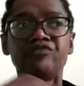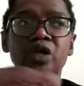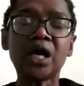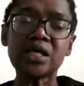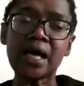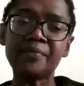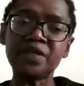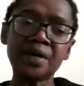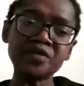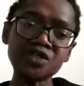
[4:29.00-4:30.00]

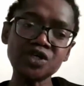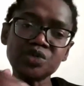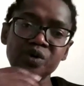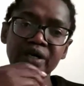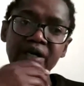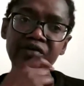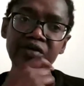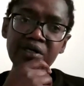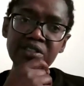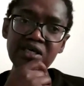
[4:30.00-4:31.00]
I'm a social worker
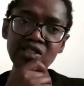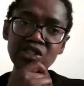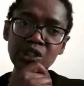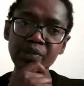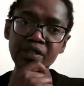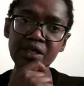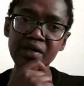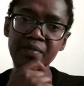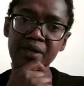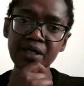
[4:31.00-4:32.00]
in my day job,
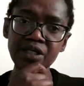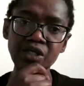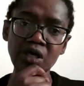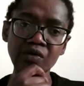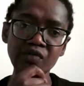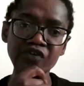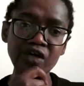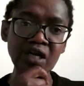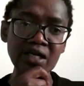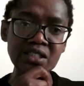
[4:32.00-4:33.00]
and
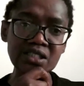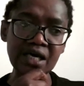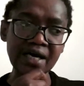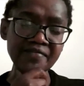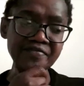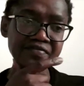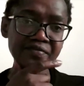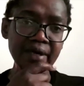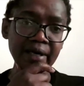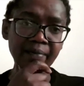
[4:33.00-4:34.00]
frontline staff
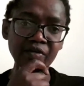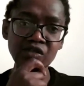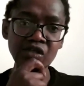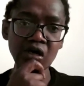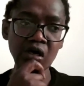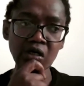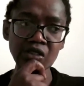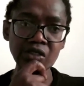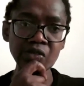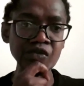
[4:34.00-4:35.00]

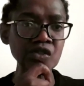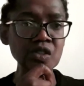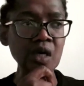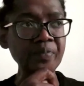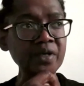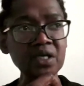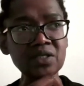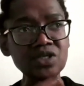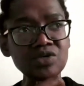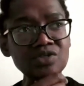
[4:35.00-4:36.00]
are
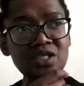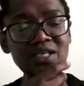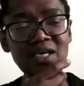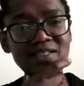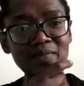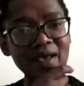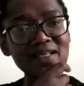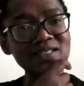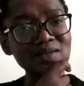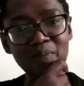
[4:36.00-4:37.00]
being totally
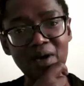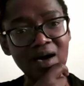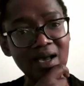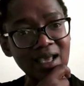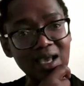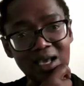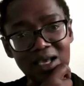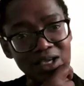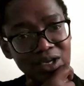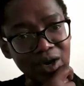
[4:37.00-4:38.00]
decimated by
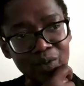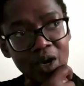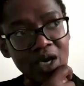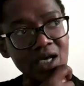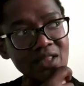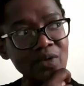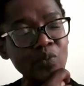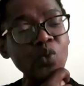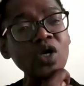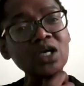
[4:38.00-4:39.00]
the
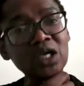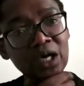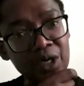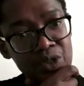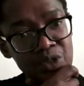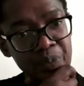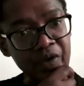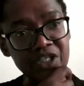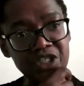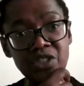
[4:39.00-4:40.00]
workload
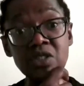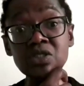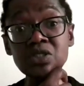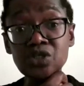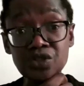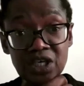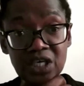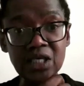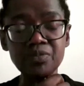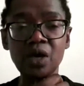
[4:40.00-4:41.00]
pressures, to
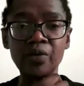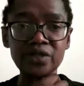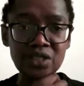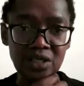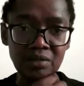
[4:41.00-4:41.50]
keep going,